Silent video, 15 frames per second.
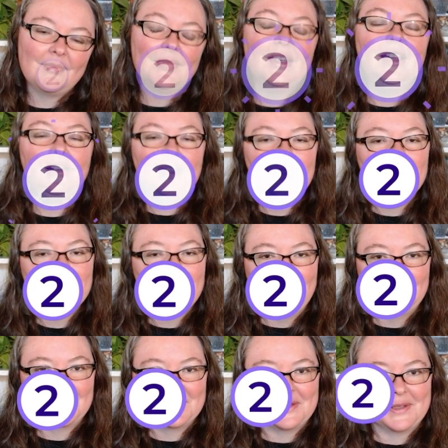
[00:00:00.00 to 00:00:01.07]
Another way
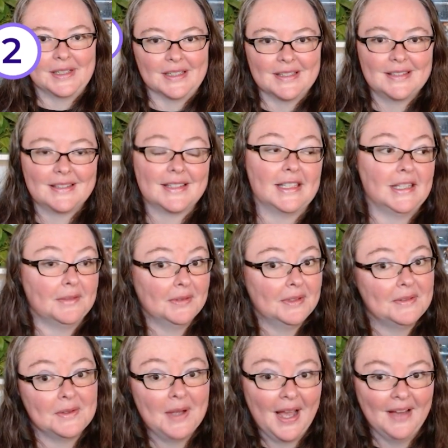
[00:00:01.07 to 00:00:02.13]
you can do it is, even
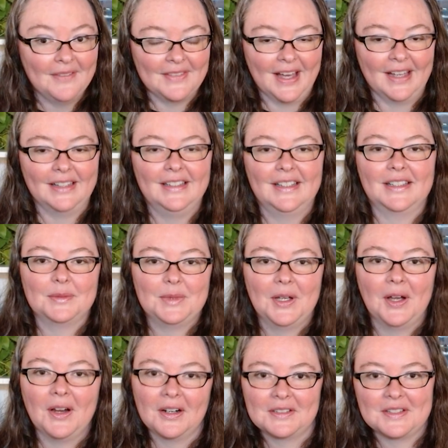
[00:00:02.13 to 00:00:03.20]
if you have that, it can be
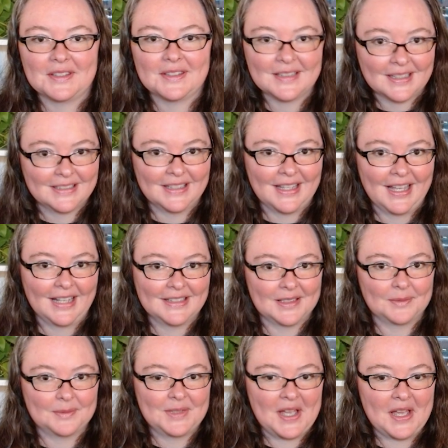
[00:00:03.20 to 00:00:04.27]
hard to stick to that
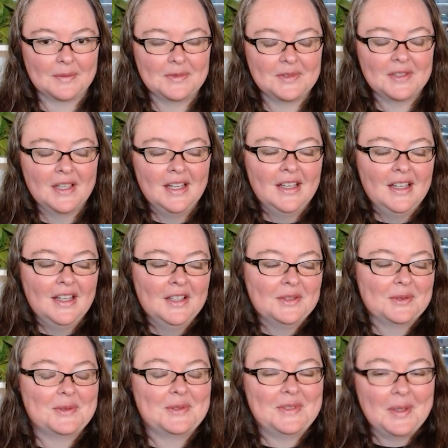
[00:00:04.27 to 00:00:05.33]
sometimes.
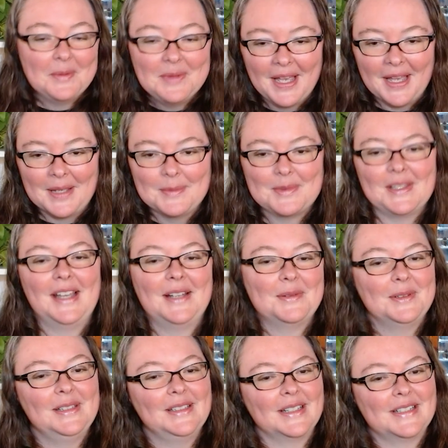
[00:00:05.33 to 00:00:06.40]
So sometimes I
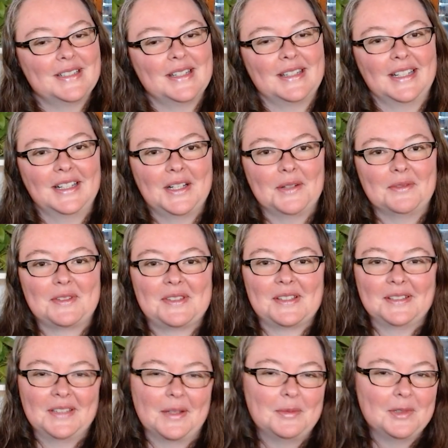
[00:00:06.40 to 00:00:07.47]
really like to think of a
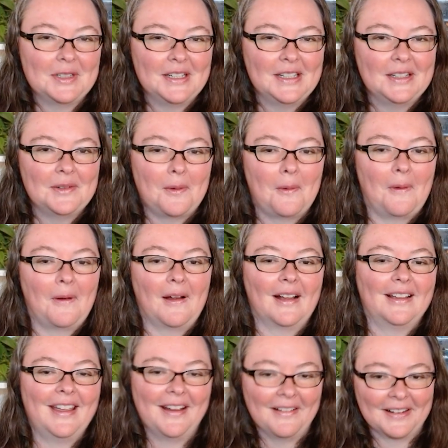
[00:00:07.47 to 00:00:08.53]
celebrity or a
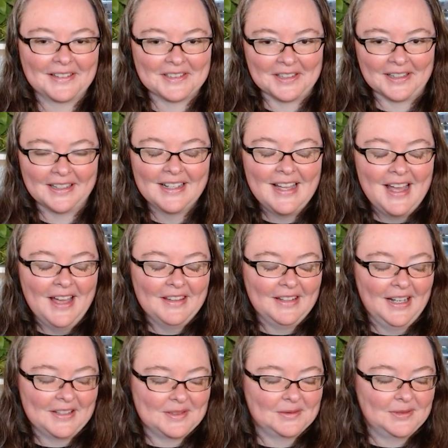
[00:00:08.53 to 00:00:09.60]
character
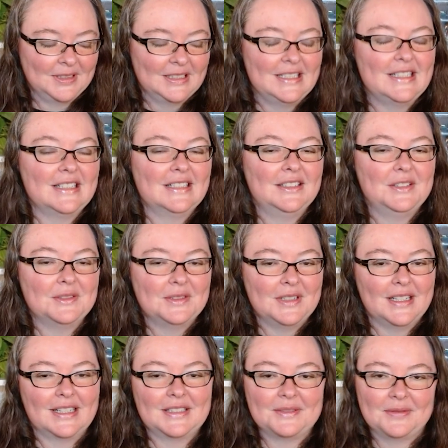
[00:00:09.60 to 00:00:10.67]
that has a really
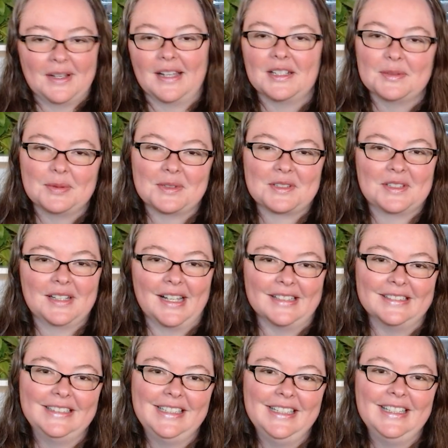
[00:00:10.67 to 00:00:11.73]
unique, defined
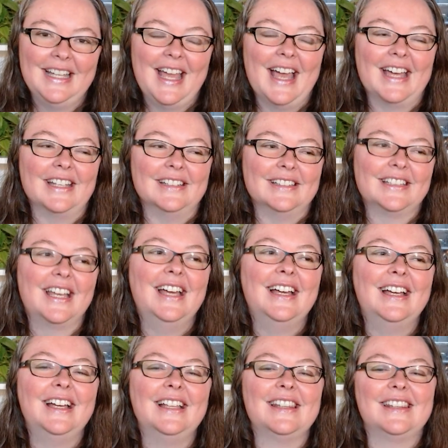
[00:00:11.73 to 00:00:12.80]
personality and
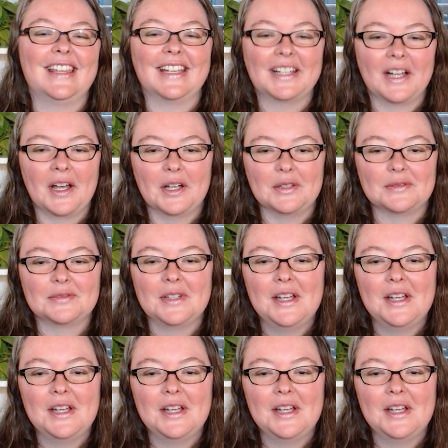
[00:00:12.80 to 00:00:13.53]
think of,